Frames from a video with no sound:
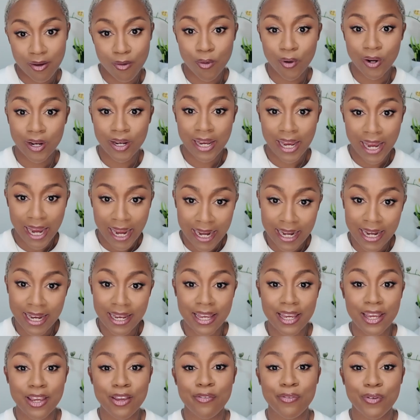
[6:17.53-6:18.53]

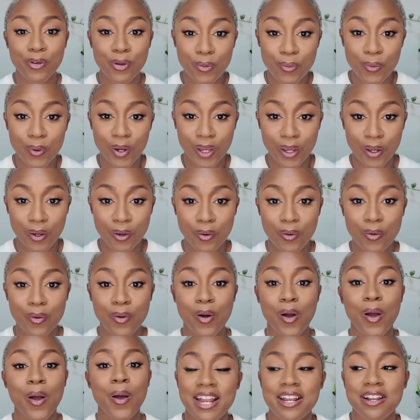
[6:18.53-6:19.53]
organic, if you
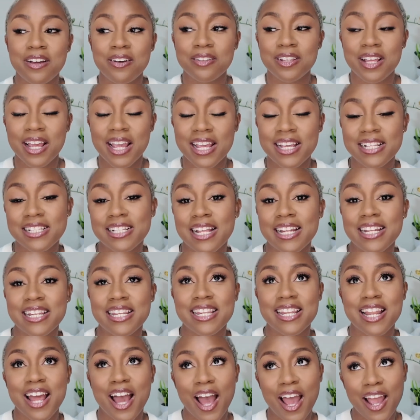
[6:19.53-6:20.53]
will. I know that it's
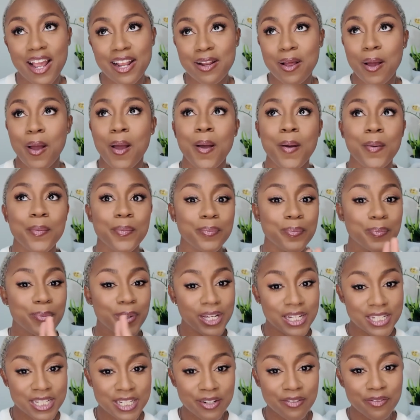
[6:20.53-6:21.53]
not
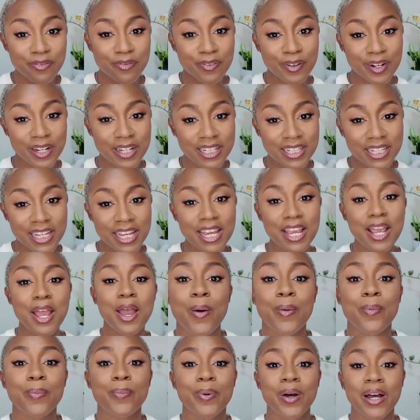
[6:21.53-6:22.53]
budget friendly,
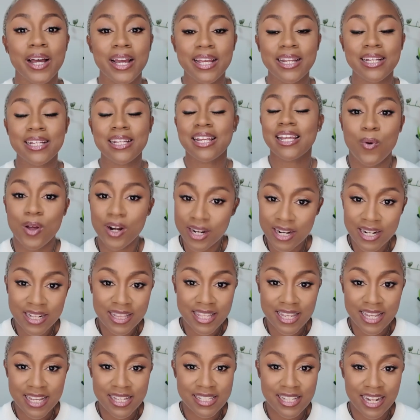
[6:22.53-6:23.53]
but one of the
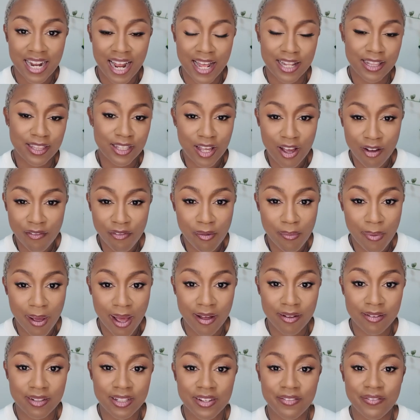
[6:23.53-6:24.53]
things that I love
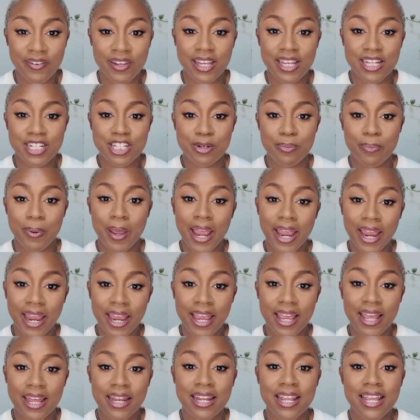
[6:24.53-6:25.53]
about living in
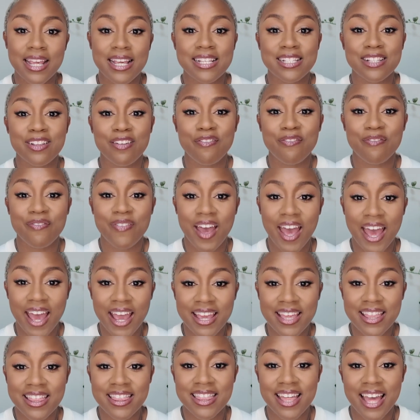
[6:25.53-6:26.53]
Japan is the
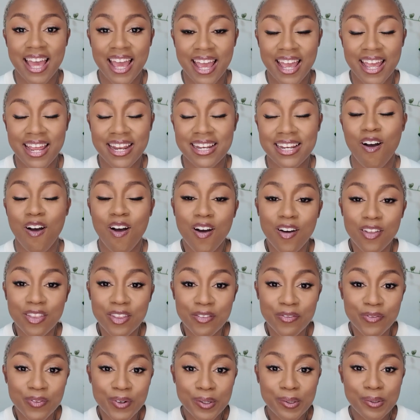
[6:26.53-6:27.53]
fact that all
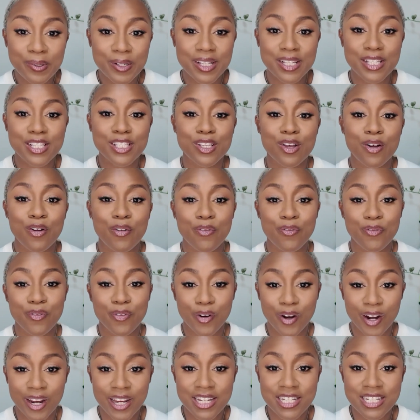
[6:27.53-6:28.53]
the food is so
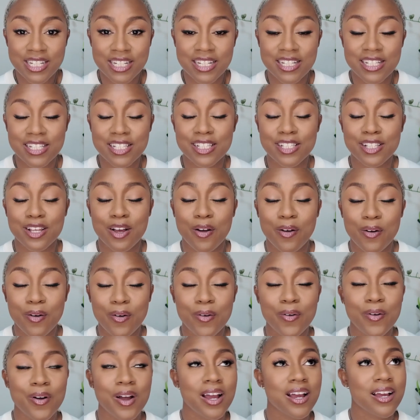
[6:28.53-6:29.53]
fresh and
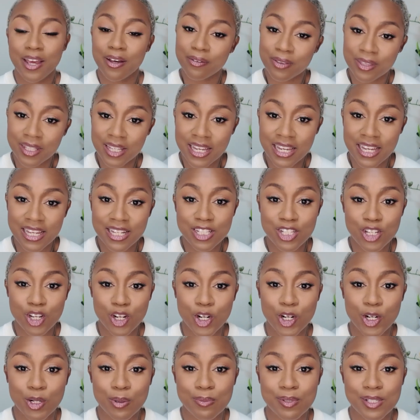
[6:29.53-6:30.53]
so healthy in
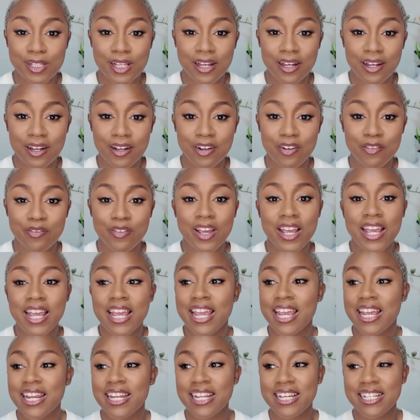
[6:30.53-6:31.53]
terms of
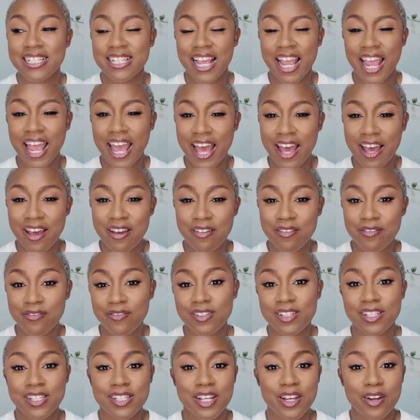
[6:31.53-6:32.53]
it doesn't have
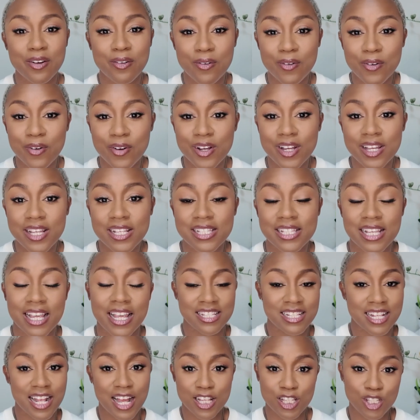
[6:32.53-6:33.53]
steroids,
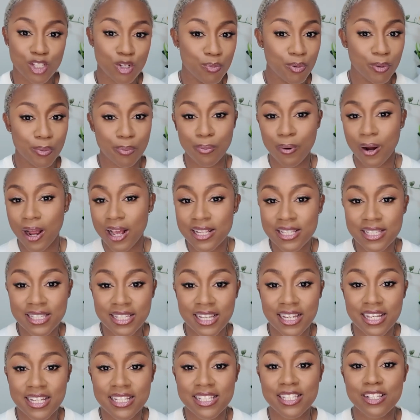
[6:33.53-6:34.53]
it's not super
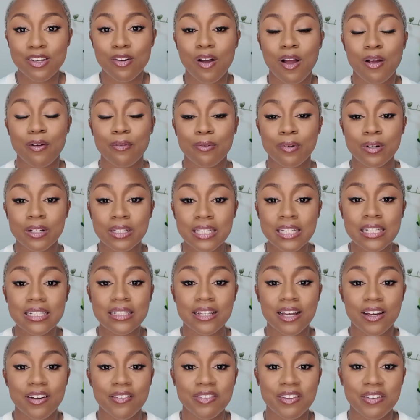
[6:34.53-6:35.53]
processed. So I really
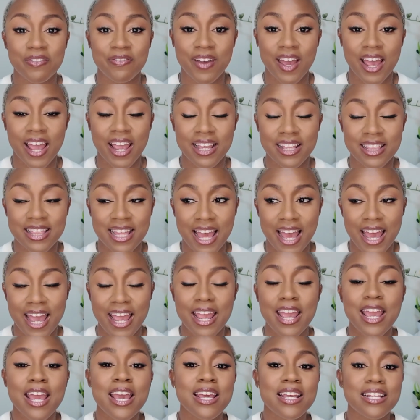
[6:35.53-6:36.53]
love the fact
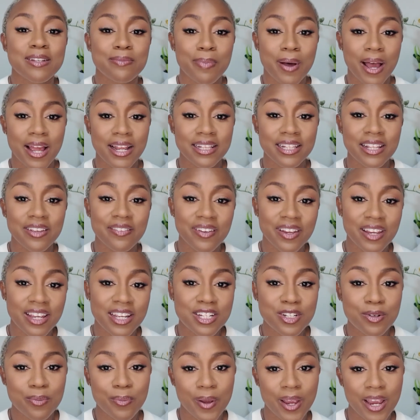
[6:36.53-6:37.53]
that by living
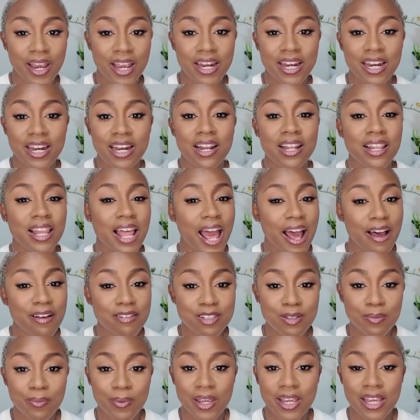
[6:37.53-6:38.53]
in Japan, it
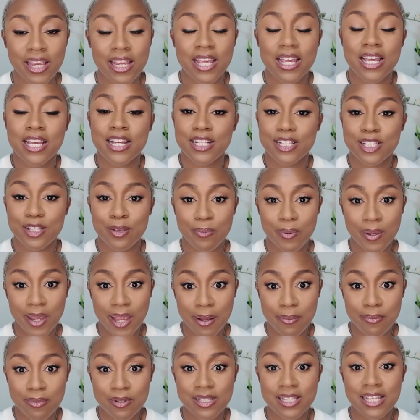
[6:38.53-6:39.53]
allows me to be
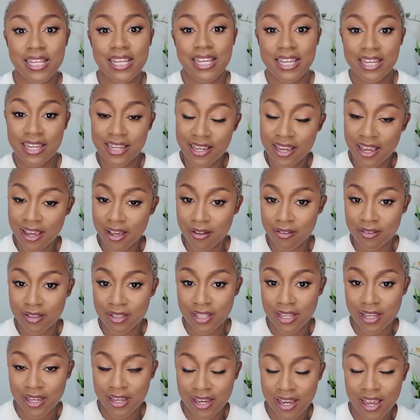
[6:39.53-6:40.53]
able to eat
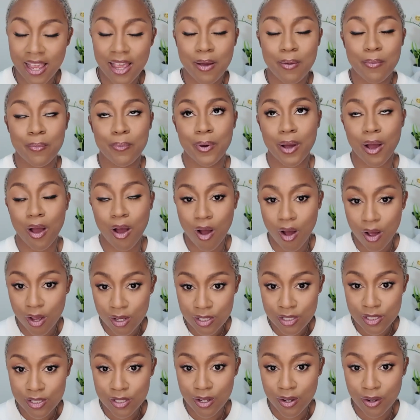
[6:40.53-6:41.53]
healthy, but
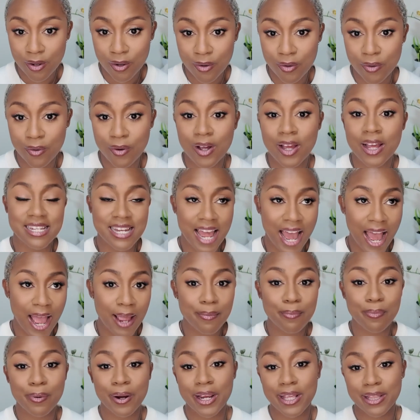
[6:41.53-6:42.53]
also
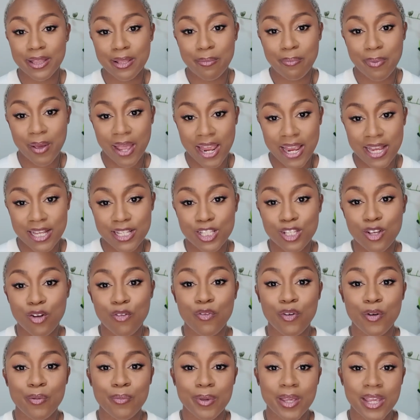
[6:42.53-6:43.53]
not break the bank. So
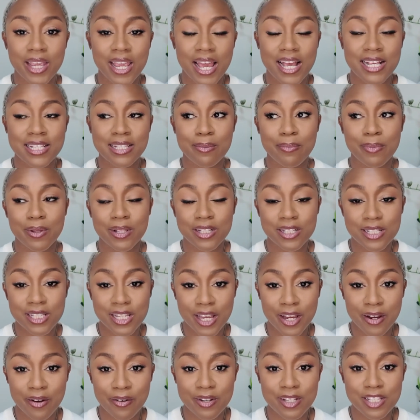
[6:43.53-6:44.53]
for me, as a
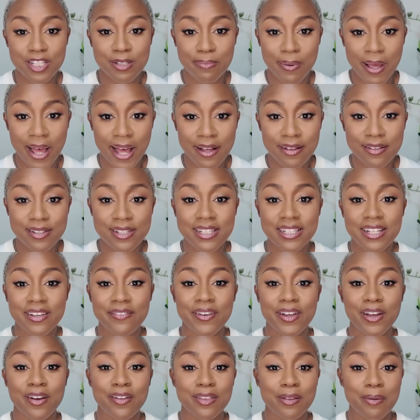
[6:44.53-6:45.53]
military spouse
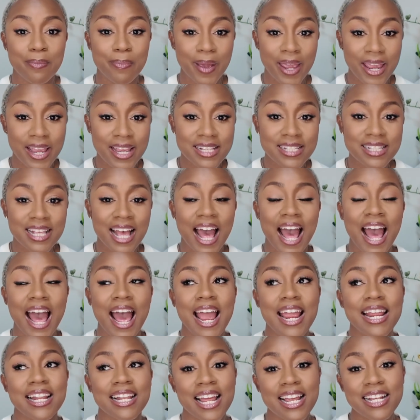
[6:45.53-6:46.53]
living on the base,
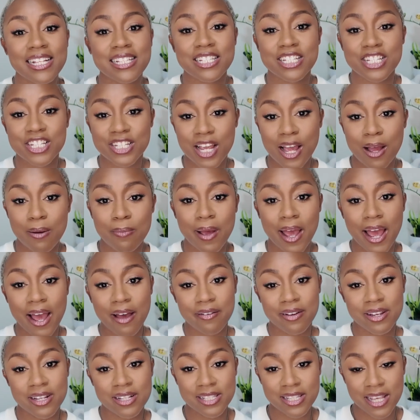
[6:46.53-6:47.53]
I like to shop
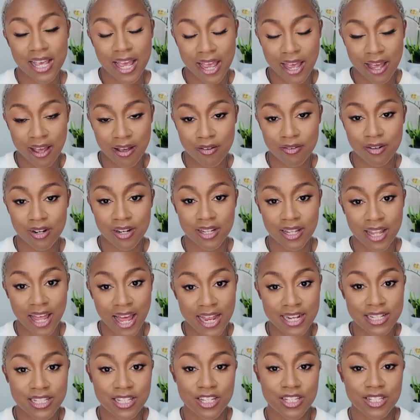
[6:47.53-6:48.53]
out in town a
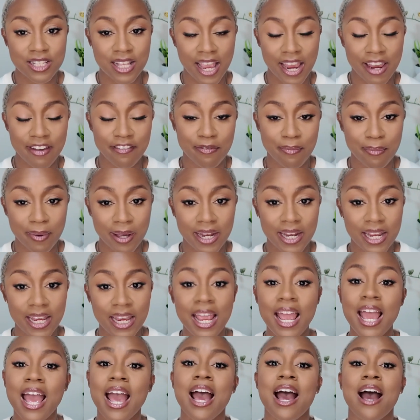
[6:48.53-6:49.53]
lot to save
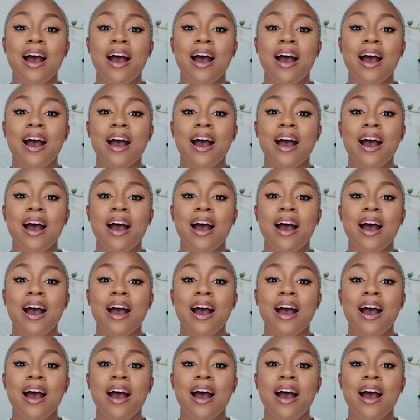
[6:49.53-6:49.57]
money,